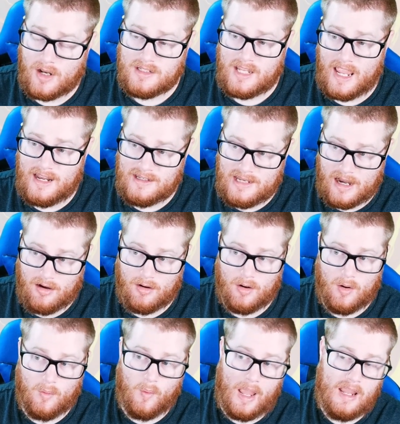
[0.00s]
can tear
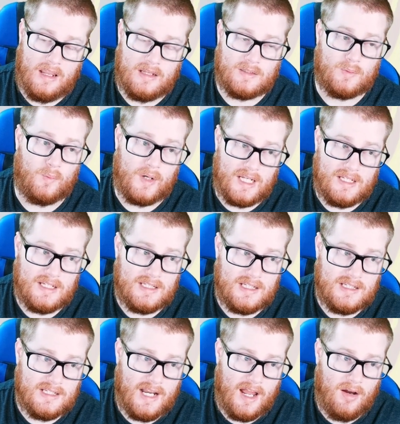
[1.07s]
away its
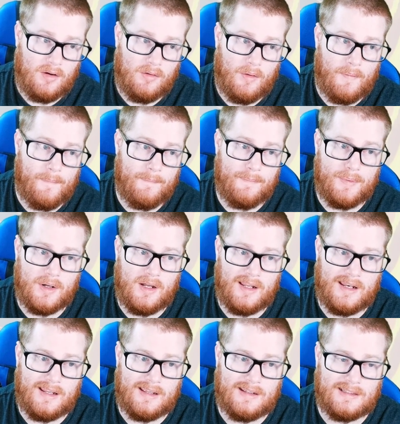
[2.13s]
weaknesses now, but